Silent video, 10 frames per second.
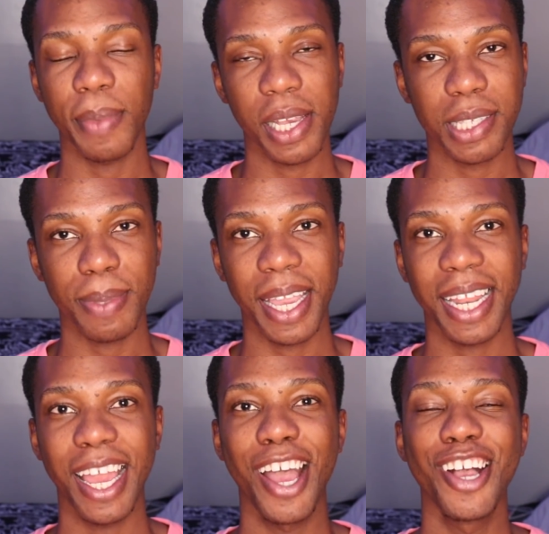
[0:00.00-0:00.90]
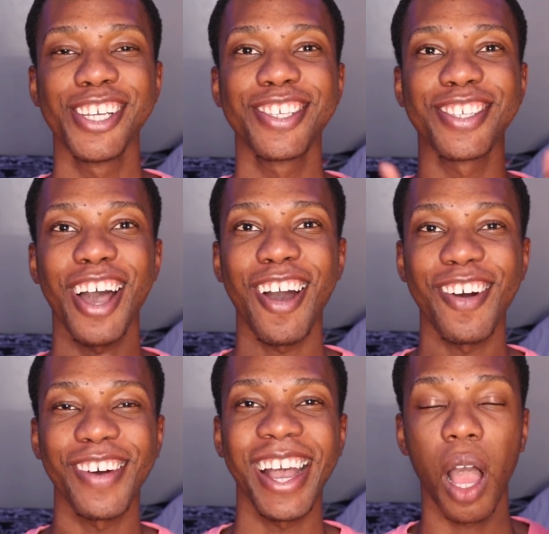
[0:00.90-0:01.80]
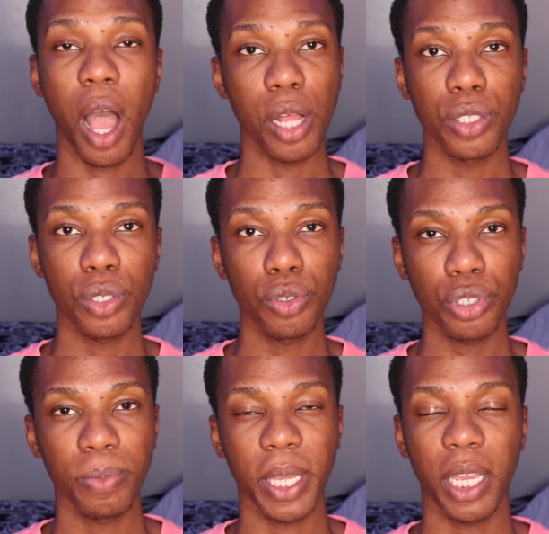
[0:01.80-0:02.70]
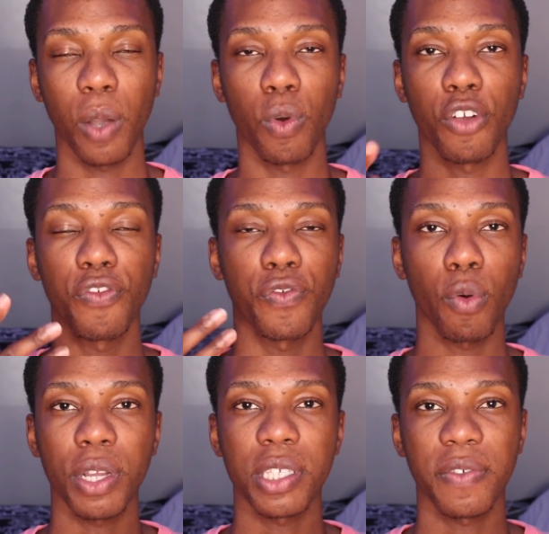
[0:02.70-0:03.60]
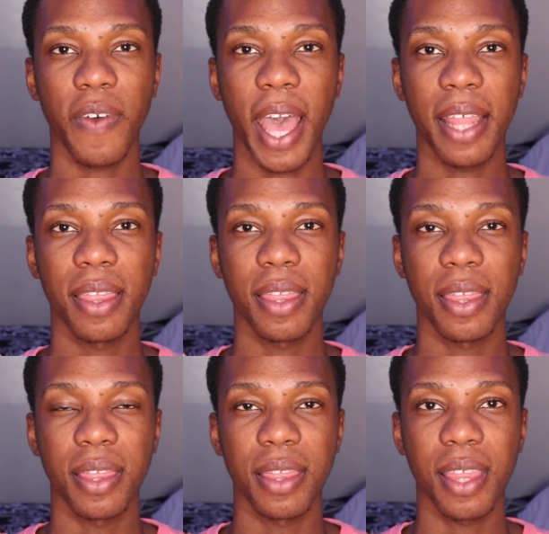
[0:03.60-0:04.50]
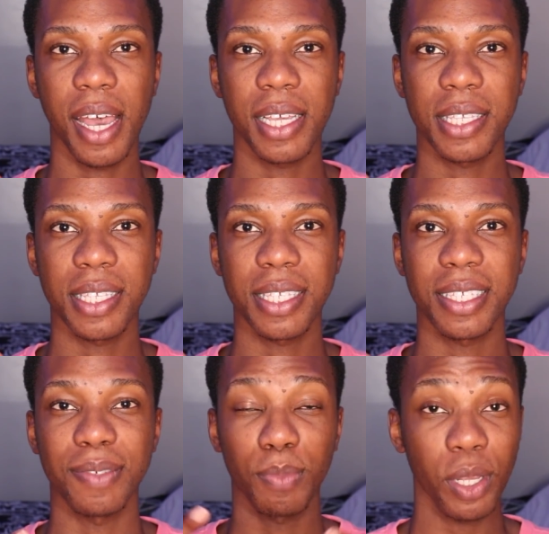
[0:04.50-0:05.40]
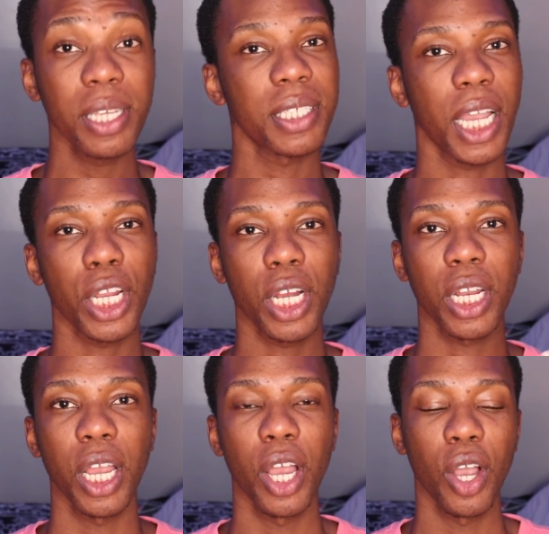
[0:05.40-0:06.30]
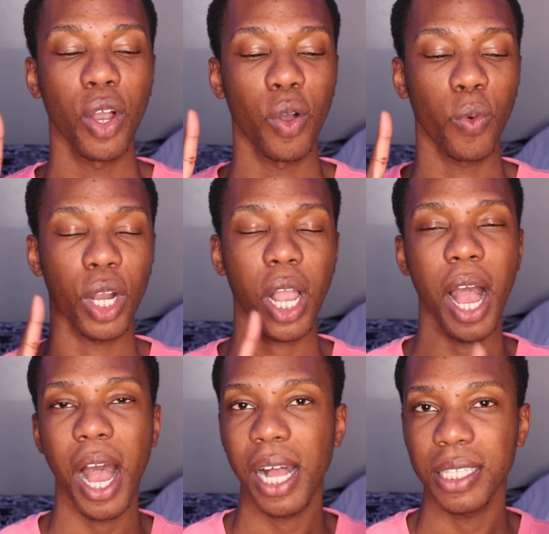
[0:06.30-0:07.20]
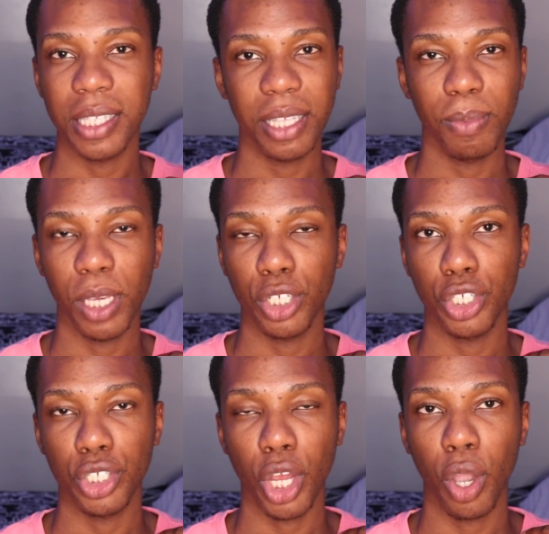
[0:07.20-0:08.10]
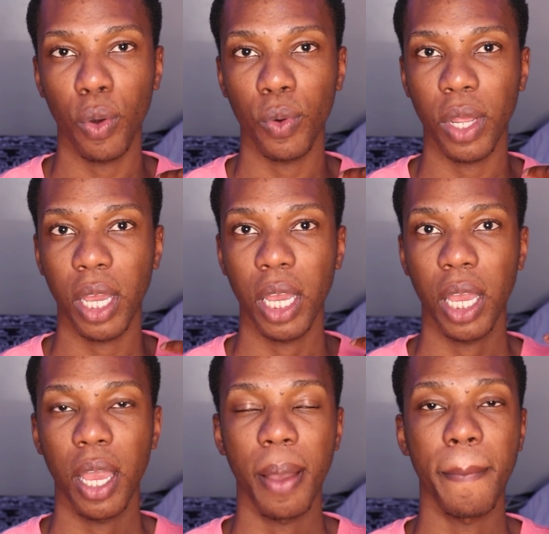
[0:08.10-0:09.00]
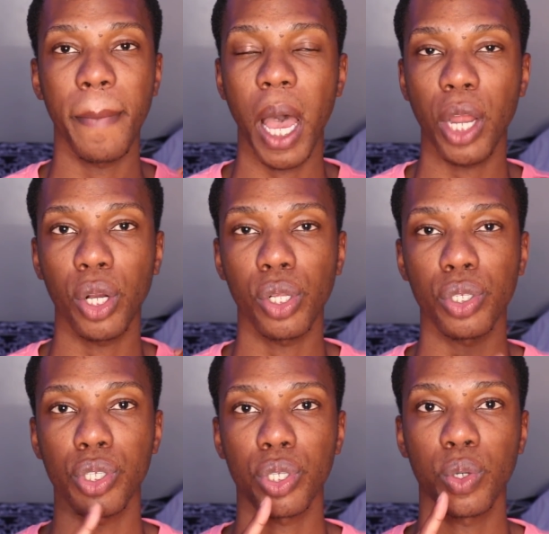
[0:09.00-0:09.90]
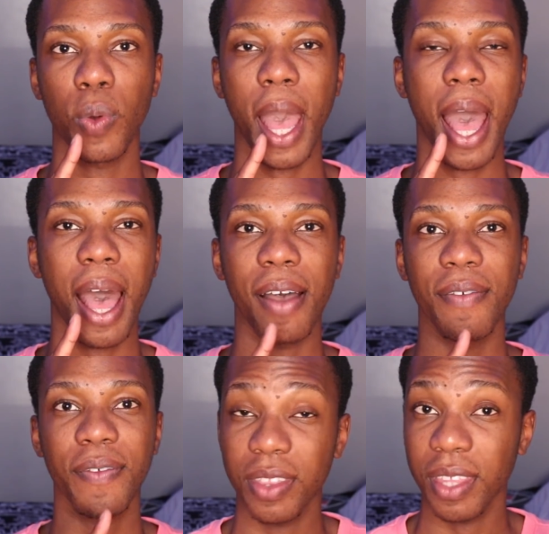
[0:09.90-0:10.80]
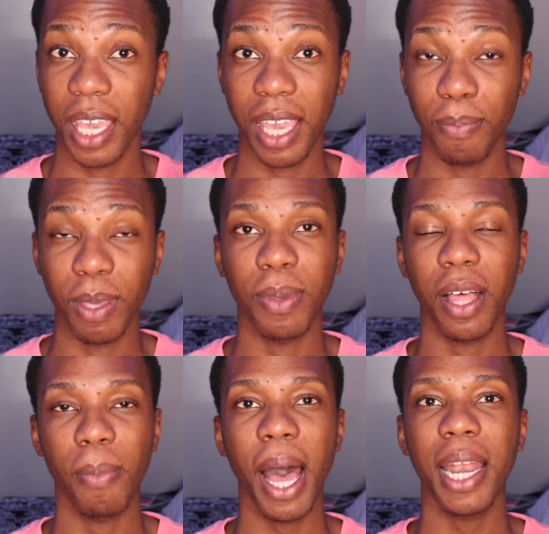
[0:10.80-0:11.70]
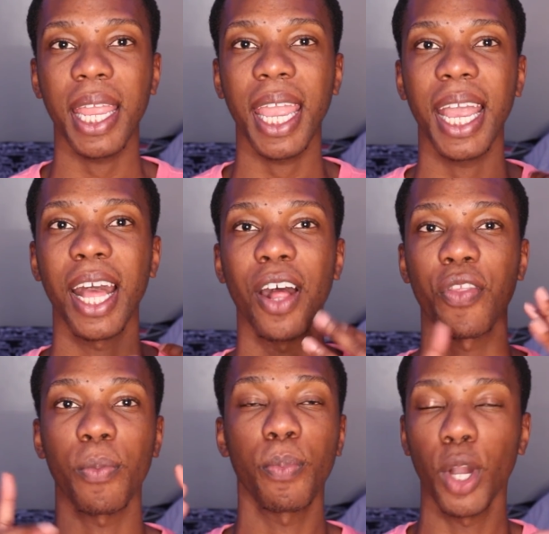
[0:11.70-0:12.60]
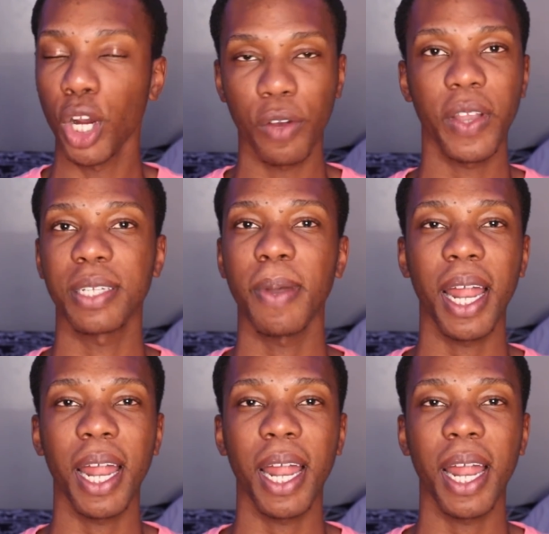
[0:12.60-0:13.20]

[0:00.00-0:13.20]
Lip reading: me explain. So, on social media, we're force-fed this beauty standard. We're constantly being shown models who have the BBL body, the perfect